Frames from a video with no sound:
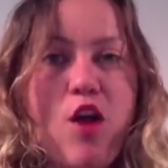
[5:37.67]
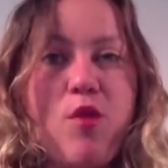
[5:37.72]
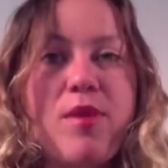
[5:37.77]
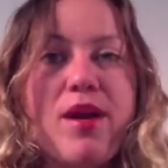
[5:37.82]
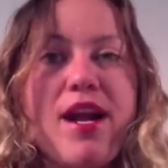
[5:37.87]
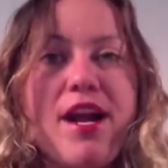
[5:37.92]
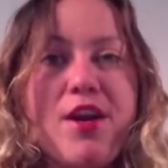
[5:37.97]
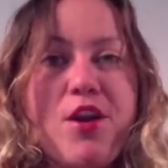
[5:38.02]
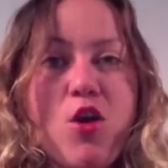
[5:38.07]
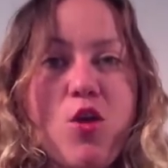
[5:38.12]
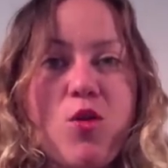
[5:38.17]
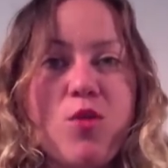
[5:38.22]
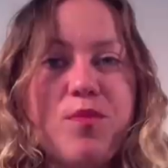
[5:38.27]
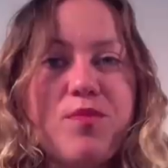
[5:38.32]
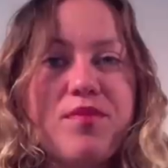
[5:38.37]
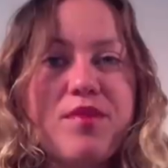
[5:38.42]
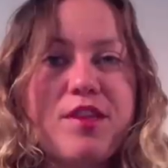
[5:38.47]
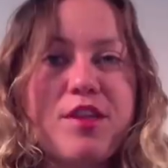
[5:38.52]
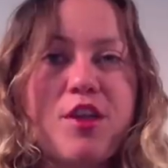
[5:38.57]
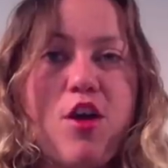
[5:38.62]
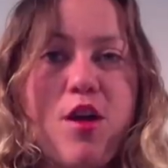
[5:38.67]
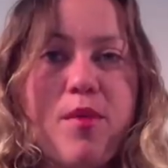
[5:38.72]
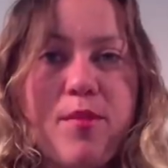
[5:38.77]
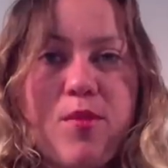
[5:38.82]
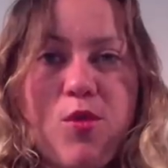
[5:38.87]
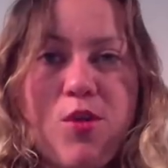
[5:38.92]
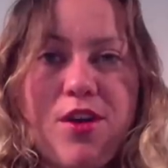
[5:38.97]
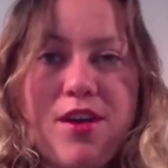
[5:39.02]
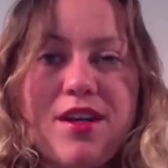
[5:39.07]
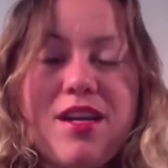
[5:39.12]
but I know there are
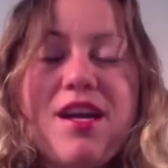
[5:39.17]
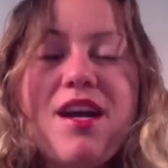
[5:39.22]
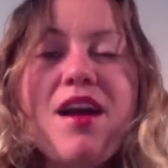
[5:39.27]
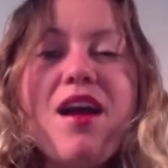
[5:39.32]
more.